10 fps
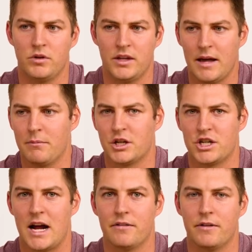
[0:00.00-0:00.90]
get much
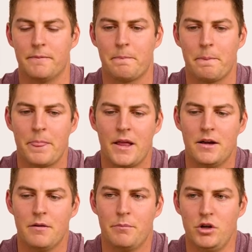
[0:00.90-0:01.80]
out of it.
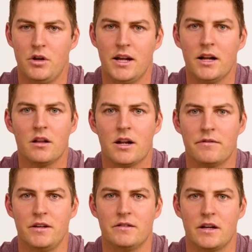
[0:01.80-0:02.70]
But you can get a lot
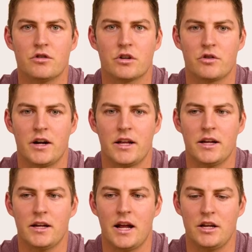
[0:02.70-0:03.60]
of eccentric training
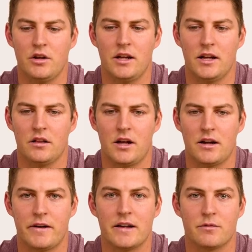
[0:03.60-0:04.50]
in, and you can get a lot
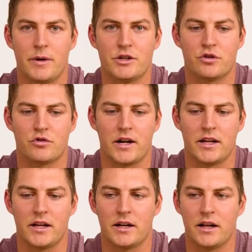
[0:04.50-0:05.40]
of isometric training in.